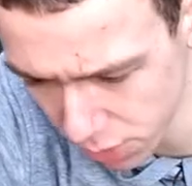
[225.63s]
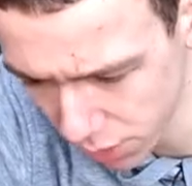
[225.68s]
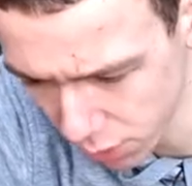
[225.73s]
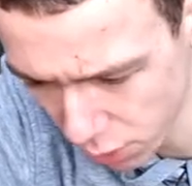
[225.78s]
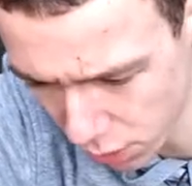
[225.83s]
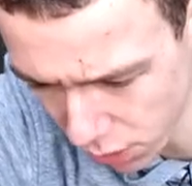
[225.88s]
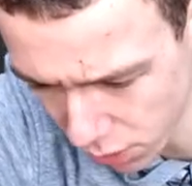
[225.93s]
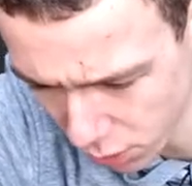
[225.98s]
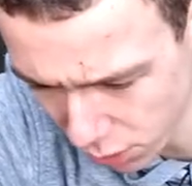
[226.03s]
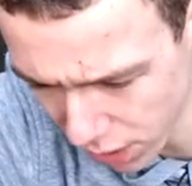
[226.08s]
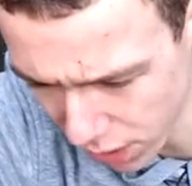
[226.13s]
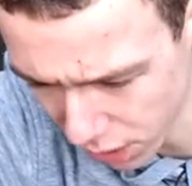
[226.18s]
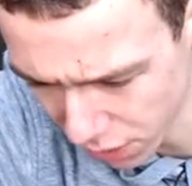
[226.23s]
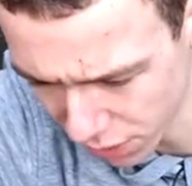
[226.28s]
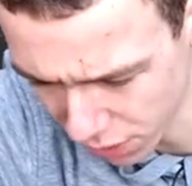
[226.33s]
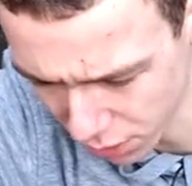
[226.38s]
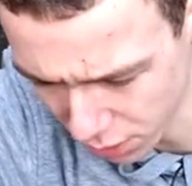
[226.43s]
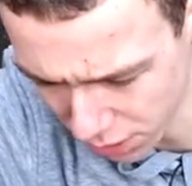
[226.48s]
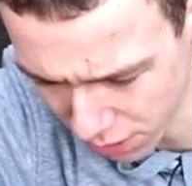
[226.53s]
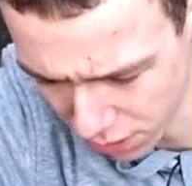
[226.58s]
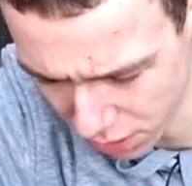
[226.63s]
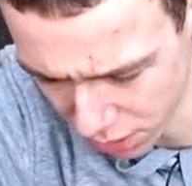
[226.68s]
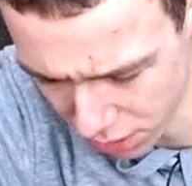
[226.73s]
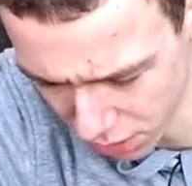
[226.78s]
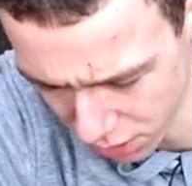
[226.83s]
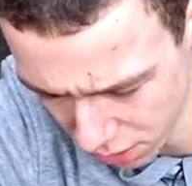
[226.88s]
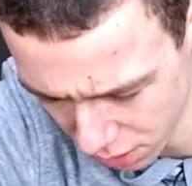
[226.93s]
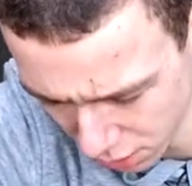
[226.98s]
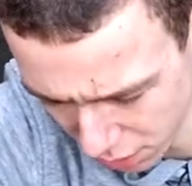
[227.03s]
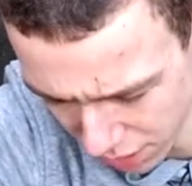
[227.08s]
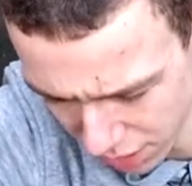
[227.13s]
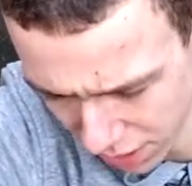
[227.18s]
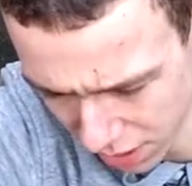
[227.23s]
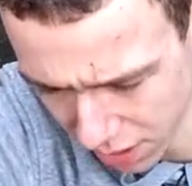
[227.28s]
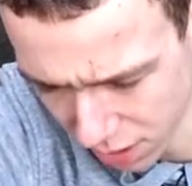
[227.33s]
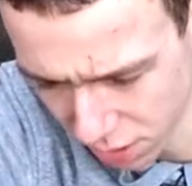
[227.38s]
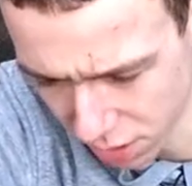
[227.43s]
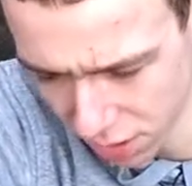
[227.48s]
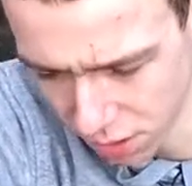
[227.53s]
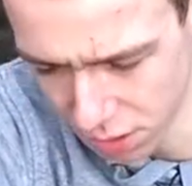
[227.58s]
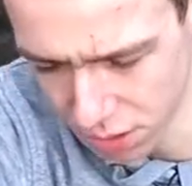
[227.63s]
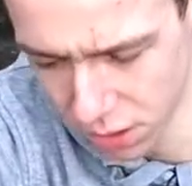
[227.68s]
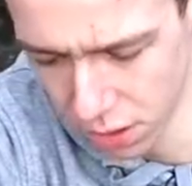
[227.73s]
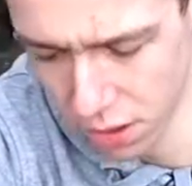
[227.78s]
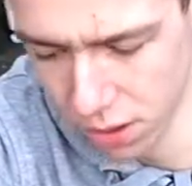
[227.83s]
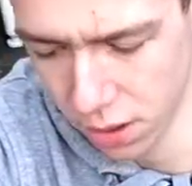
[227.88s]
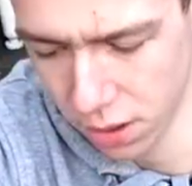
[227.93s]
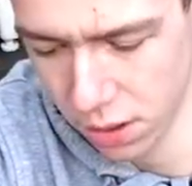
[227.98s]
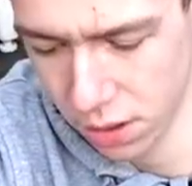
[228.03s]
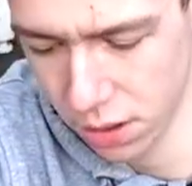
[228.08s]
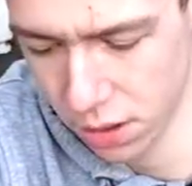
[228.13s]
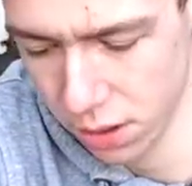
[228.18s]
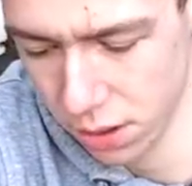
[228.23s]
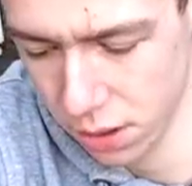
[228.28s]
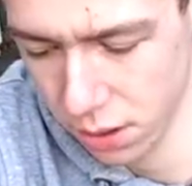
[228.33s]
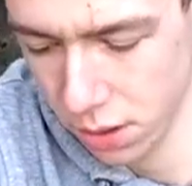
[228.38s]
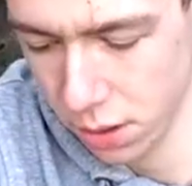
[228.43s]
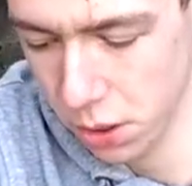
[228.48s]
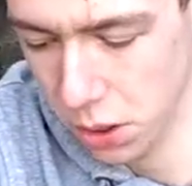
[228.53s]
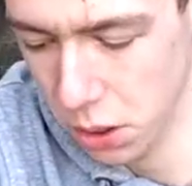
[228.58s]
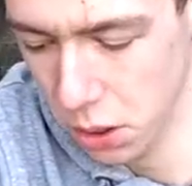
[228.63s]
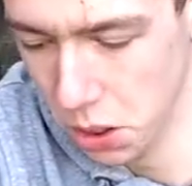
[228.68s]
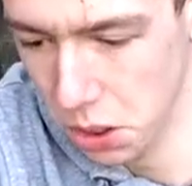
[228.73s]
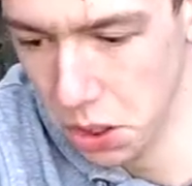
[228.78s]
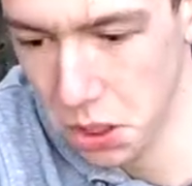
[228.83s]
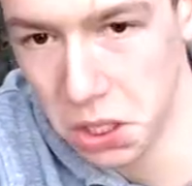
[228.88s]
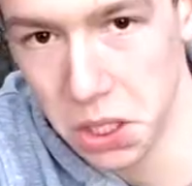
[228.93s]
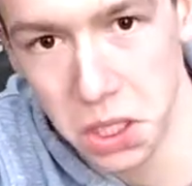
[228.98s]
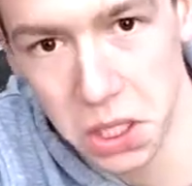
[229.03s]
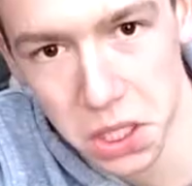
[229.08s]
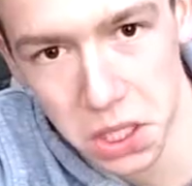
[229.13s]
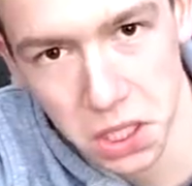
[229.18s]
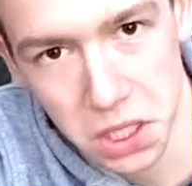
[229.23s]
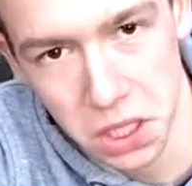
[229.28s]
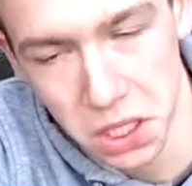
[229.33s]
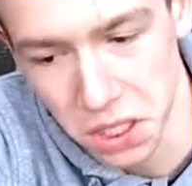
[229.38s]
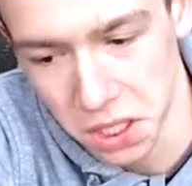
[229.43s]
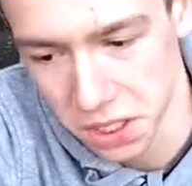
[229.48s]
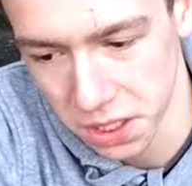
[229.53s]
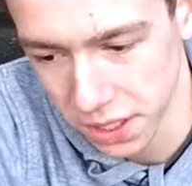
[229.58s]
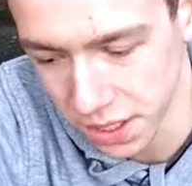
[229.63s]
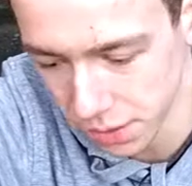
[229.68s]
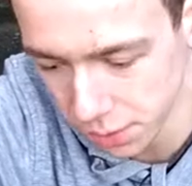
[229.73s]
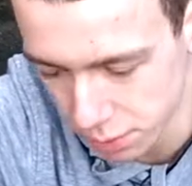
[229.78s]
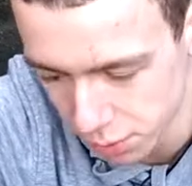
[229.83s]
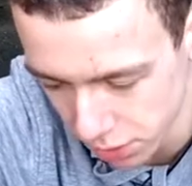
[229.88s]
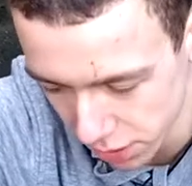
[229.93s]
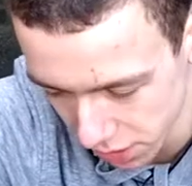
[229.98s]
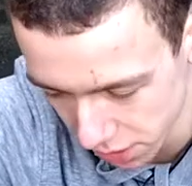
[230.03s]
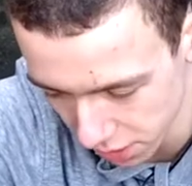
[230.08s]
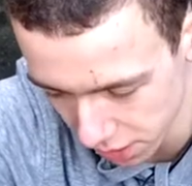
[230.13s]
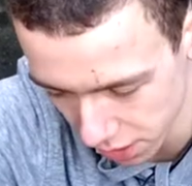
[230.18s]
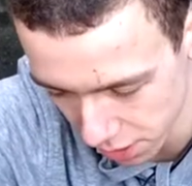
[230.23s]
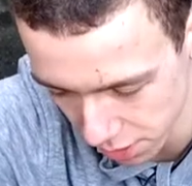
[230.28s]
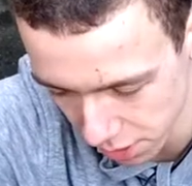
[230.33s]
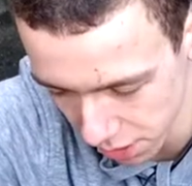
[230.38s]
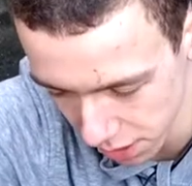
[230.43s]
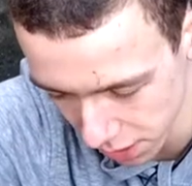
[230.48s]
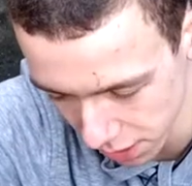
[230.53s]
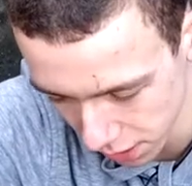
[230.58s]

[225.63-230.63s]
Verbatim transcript: this one weld as well, right now. Huh. That's pretty scary,